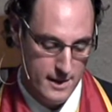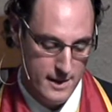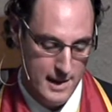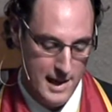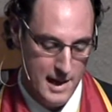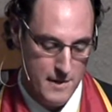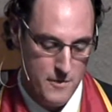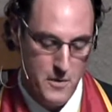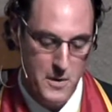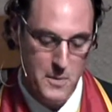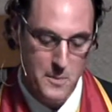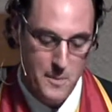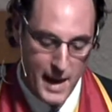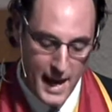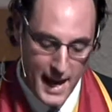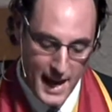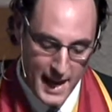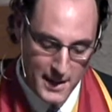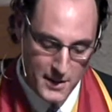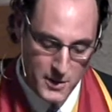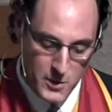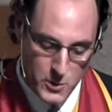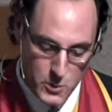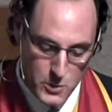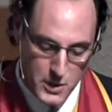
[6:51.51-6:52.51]
Every
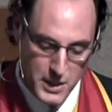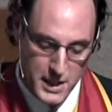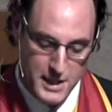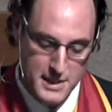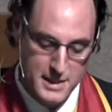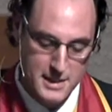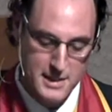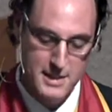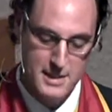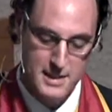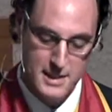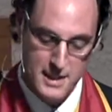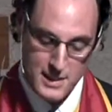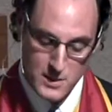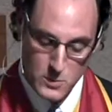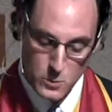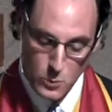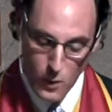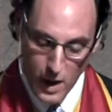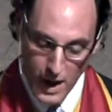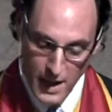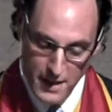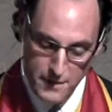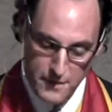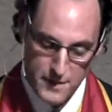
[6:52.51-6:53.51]
man who kisses his
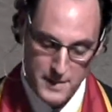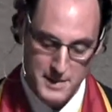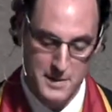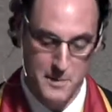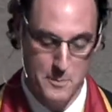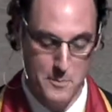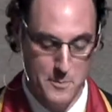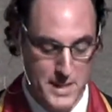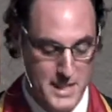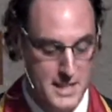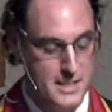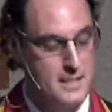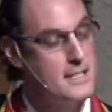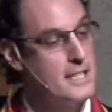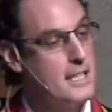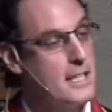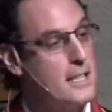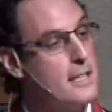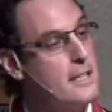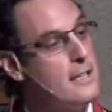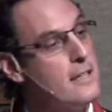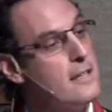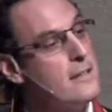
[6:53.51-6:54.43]
wife is a mystic,